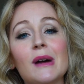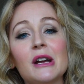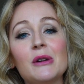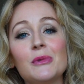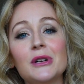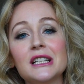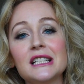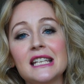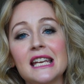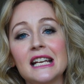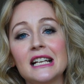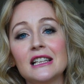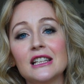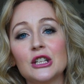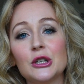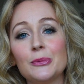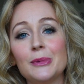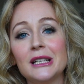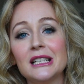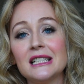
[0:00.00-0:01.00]
might want to take a
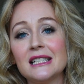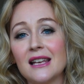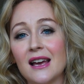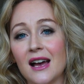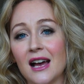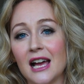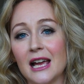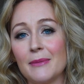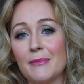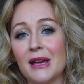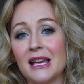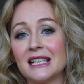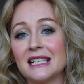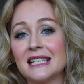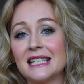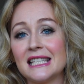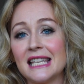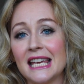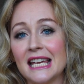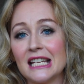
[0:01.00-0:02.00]
little bit of time and
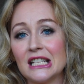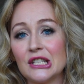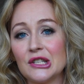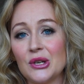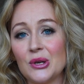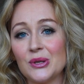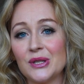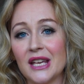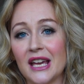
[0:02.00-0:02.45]
sand those